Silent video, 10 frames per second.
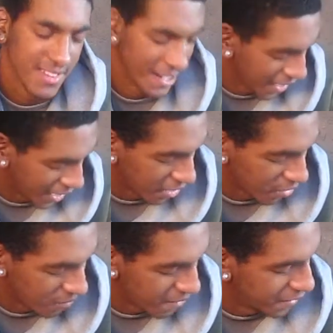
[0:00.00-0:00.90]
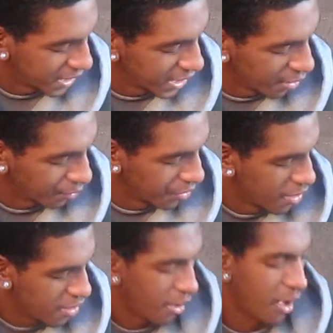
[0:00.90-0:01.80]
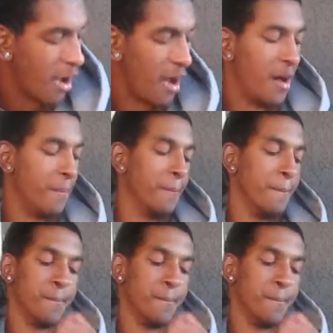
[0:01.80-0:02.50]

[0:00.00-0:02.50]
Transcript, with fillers: that I get on my videos um,